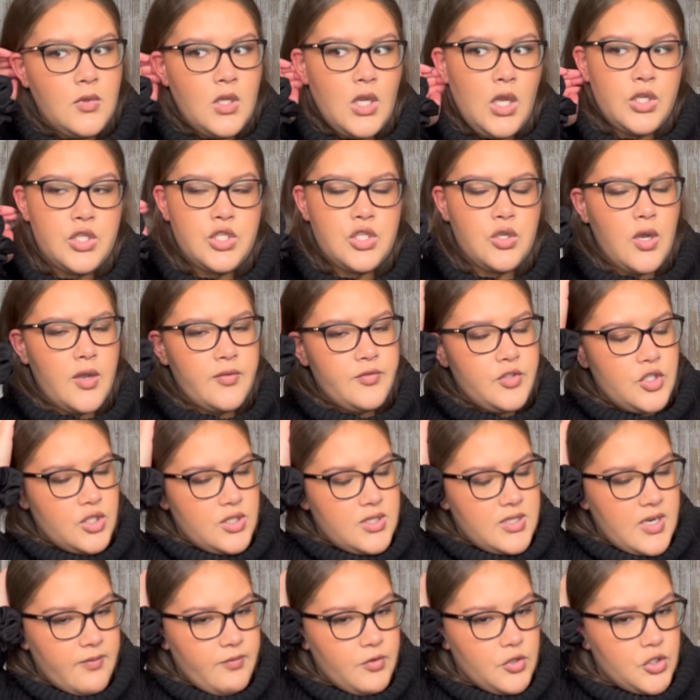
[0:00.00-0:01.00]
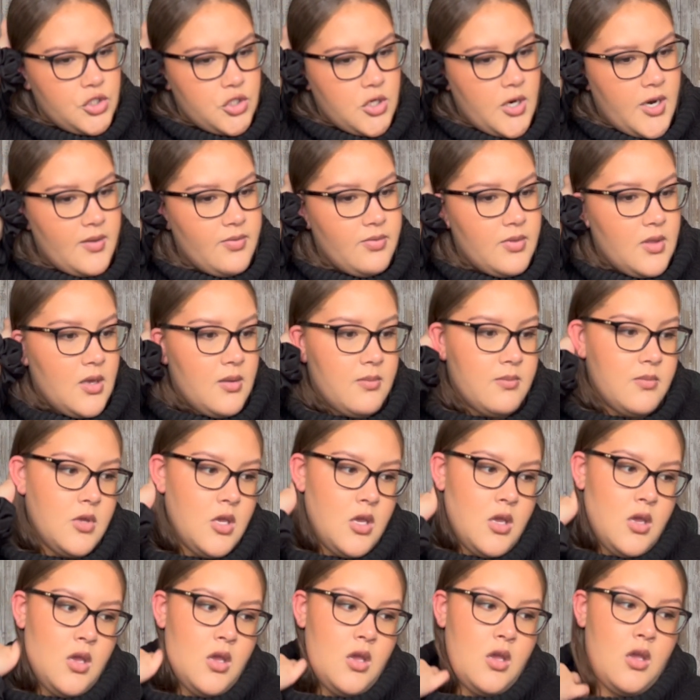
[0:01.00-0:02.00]
So I've just never tried them.
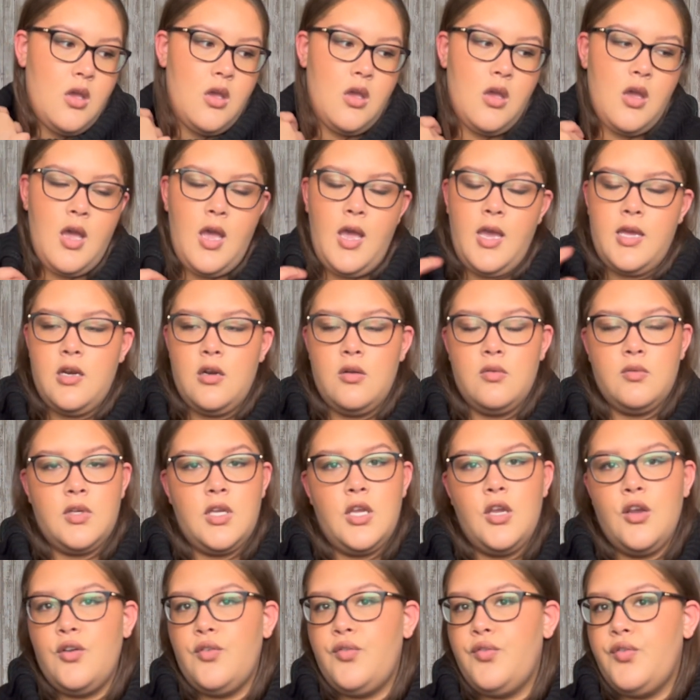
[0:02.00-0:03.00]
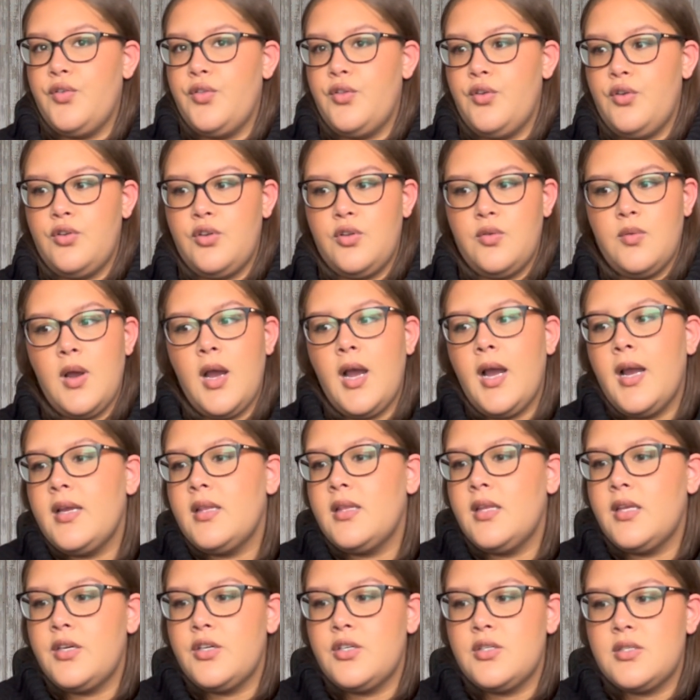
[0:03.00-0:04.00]
I don't care for their new
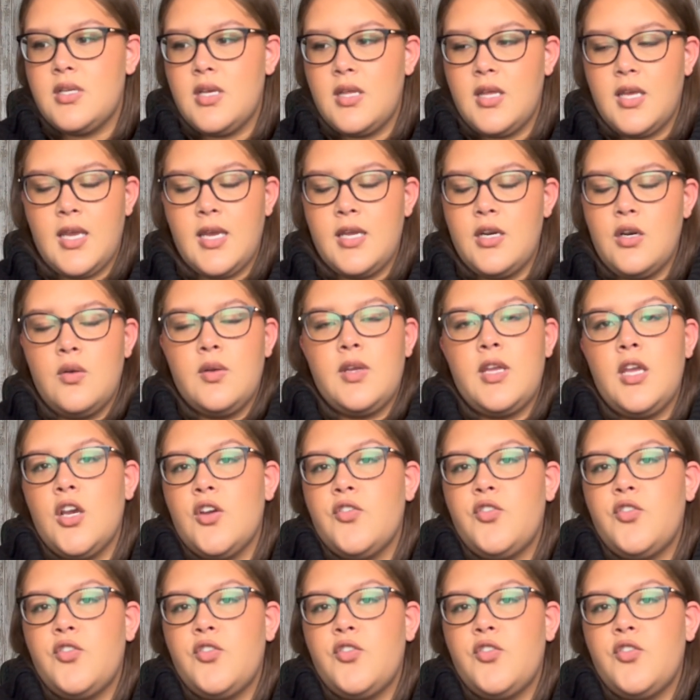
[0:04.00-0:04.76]
highlighters. Like I don't care